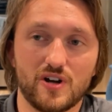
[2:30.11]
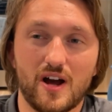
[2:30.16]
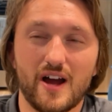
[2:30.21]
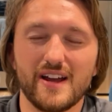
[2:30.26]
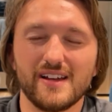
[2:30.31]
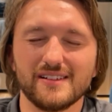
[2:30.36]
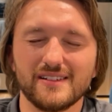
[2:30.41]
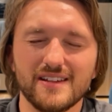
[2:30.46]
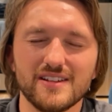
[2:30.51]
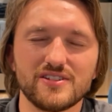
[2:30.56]
I
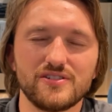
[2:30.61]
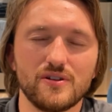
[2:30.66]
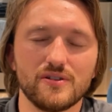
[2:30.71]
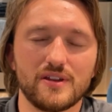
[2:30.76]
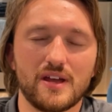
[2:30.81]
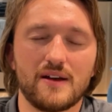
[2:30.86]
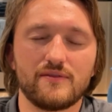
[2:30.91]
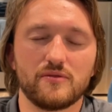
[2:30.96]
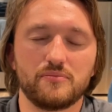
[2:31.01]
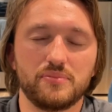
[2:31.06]
at least know they
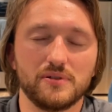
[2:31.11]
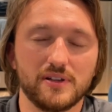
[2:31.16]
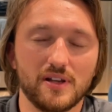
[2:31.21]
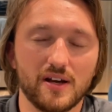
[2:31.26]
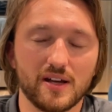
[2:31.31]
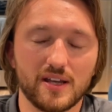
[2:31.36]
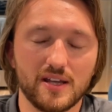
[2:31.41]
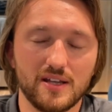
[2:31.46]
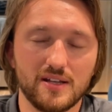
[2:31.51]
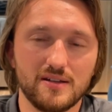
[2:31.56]
have a
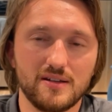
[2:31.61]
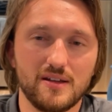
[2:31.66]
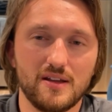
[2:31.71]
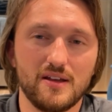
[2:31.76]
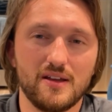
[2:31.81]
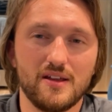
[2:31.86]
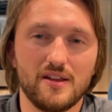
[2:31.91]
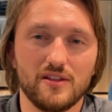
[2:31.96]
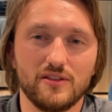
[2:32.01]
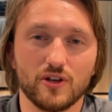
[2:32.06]
plugin,
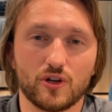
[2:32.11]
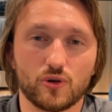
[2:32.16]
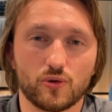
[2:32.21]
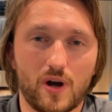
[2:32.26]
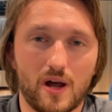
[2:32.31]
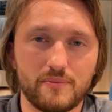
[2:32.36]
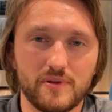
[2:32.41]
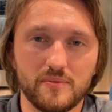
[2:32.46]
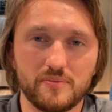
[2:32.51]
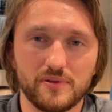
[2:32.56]
the
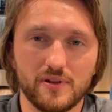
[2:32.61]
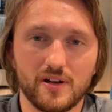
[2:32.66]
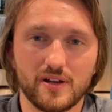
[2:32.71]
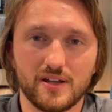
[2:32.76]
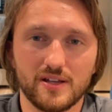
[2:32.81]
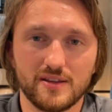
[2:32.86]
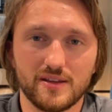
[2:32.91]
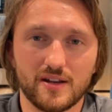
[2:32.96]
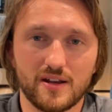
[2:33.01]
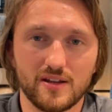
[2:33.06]
Crappie
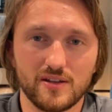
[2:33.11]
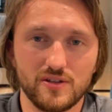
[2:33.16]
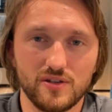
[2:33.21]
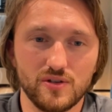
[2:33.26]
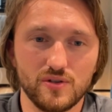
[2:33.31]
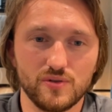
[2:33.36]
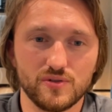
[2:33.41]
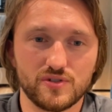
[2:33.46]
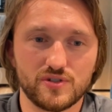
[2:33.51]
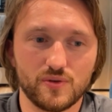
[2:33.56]
plugin that I
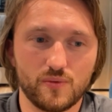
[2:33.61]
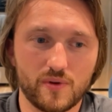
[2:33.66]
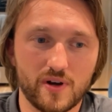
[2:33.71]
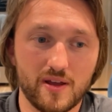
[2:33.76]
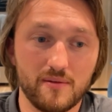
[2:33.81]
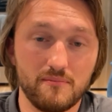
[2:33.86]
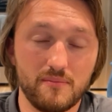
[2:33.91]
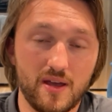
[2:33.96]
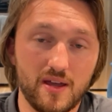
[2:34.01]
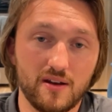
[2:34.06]
used when I
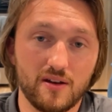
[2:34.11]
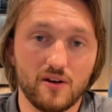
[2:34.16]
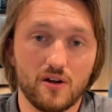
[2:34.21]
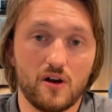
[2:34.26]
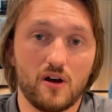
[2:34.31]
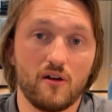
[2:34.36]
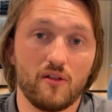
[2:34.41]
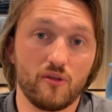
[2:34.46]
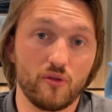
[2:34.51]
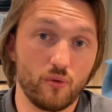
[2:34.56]
made it
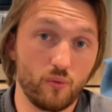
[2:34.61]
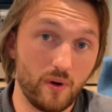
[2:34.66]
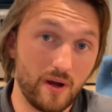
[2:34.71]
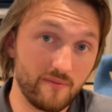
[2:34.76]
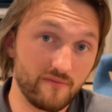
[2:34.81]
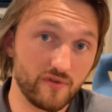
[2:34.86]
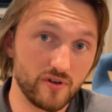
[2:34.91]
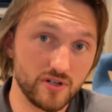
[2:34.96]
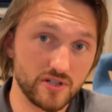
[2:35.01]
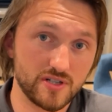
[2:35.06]
on the web
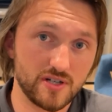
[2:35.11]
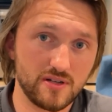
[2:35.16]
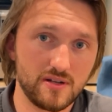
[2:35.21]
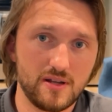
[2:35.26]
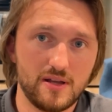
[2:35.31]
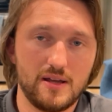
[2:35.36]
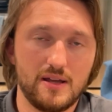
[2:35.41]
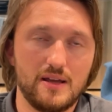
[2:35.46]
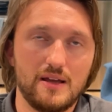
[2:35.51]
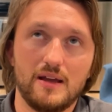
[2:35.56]
version.
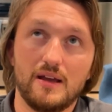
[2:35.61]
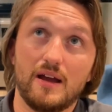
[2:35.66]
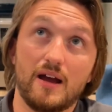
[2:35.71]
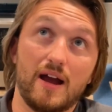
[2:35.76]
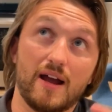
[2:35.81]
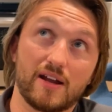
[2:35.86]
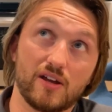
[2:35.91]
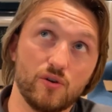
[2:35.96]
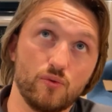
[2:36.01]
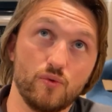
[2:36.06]

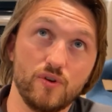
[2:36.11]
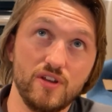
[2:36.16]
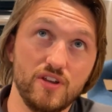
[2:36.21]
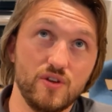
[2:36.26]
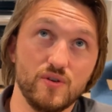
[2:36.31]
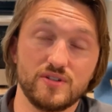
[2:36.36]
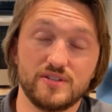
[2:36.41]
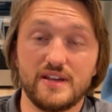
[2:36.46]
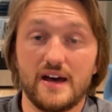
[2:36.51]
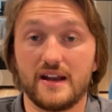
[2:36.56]
I can
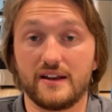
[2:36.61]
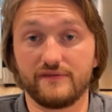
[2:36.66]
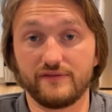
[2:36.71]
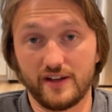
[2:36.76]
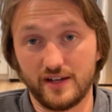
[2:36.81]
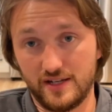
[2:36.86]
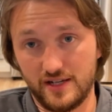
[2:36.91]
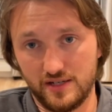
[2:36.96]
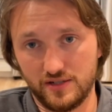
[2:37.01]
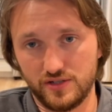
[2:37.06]
reuse that if I
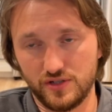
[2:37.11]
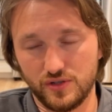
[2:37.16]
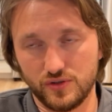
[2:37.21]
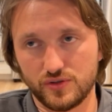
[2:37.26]
need to.